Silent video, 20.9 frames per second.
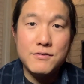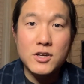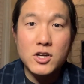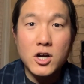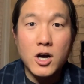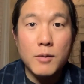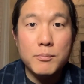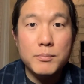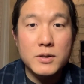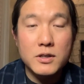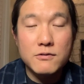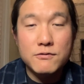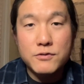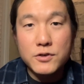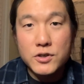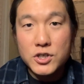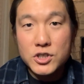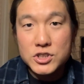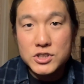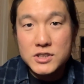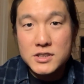couple
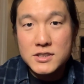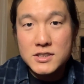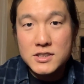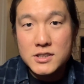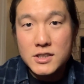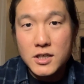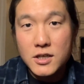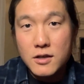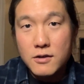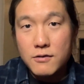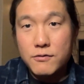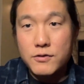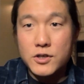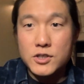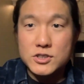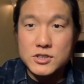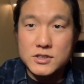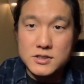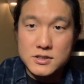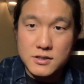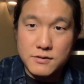versions
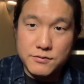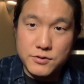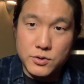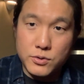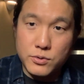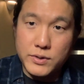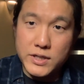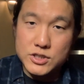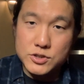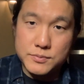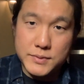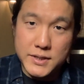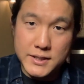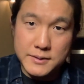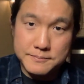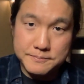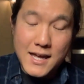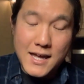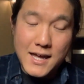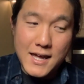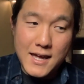of your resume
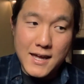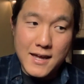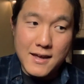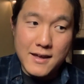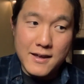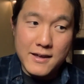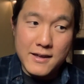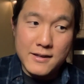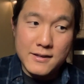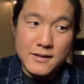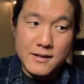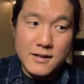and